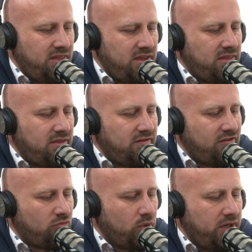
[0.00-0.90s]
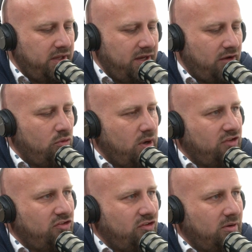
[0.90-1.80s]
think this is really a
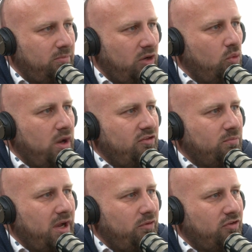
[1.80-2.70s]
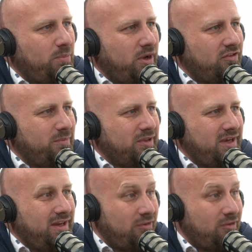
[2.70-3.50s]
question about what is my responsibility